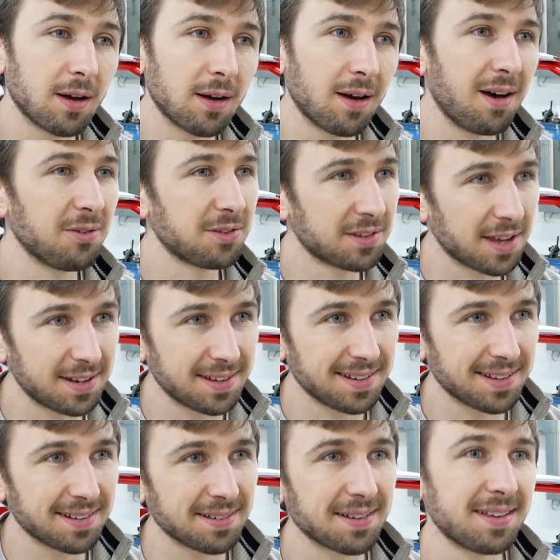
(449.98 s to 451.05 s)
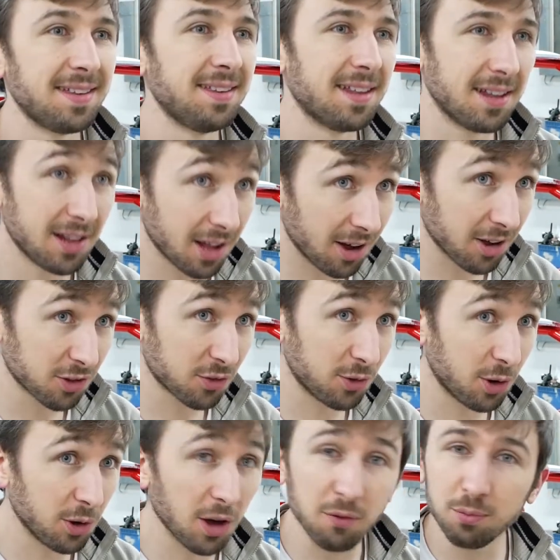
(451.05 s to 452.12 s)
I've said it in the last
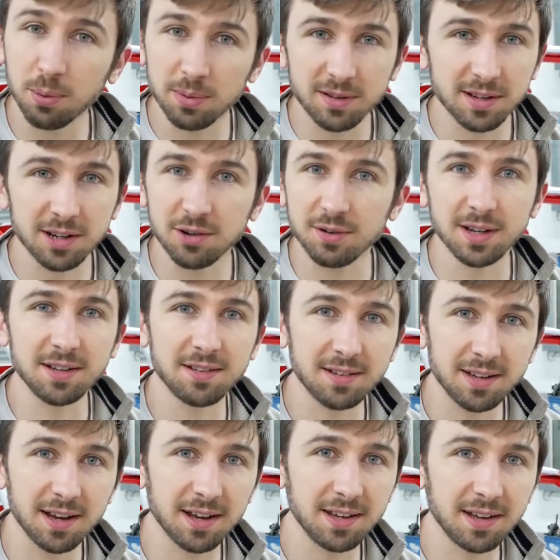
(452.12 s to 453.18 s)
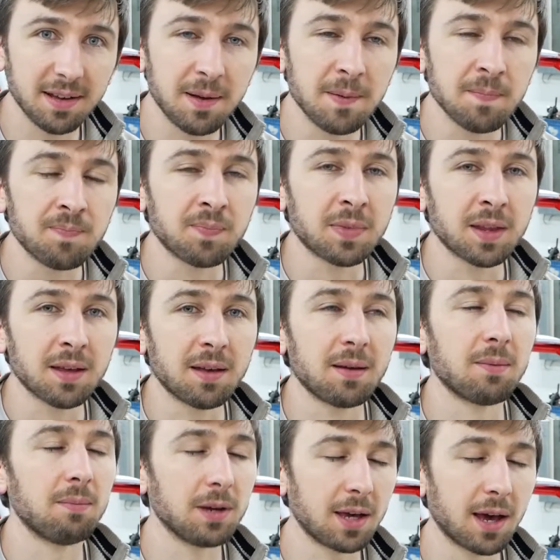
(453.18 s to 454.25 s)
vlog, I've probably said it already today.
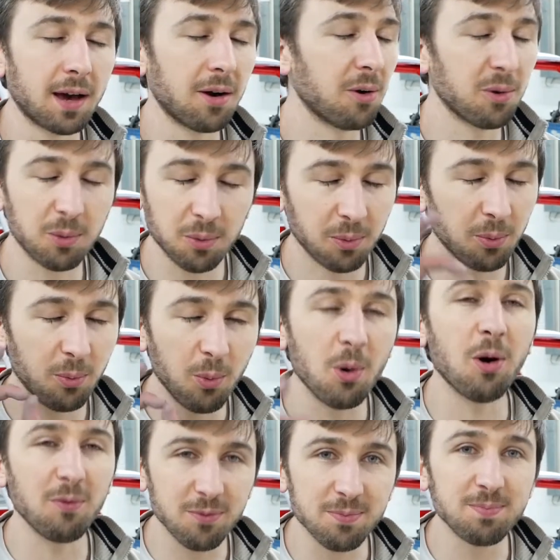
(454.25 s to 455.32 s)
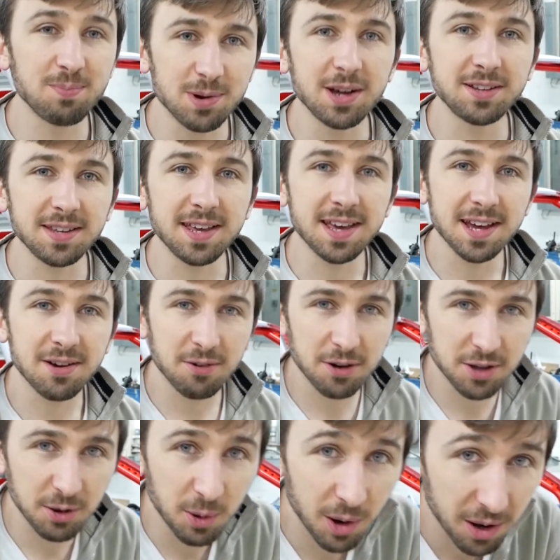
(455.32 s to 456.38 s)
Mikhail, what a bloody hero
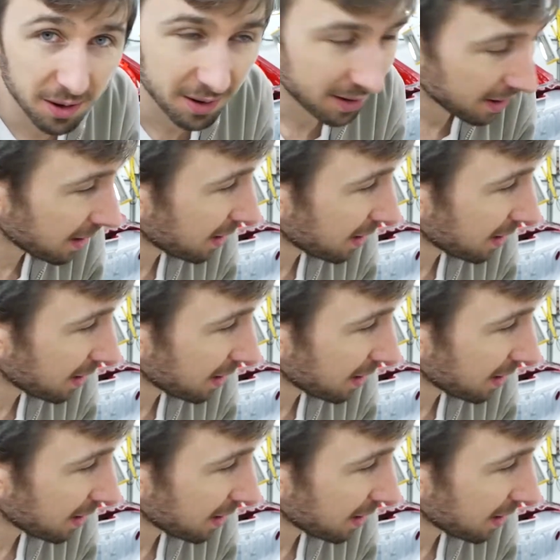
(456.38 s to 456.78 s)
you are.